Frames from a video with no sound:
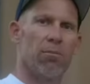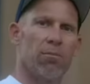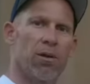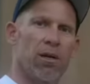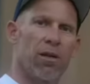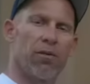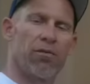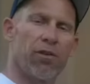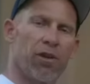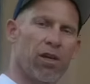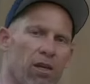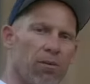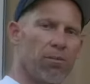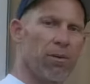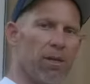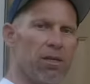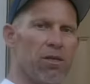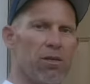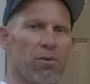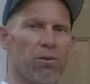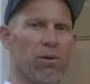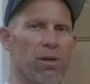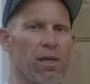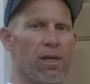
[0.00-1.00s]
But if you're going to be
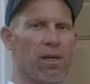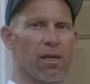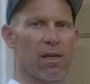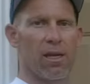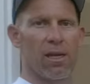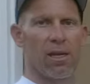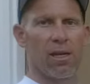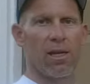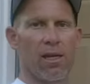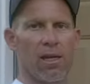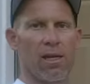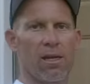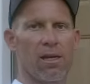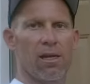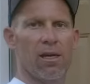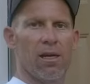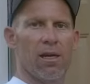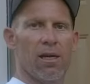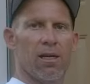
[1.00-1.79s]
doing any